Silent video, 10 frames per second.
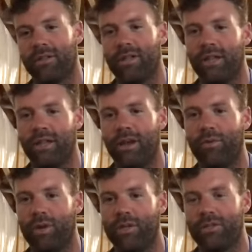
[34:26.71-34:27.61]
And then the other
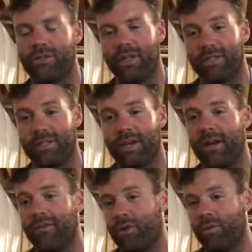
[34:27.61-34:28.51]
ones, it's
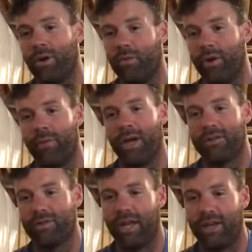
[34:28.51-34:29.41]
kind of their 1 rep max
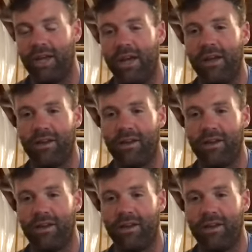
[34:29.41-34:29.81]
for that day,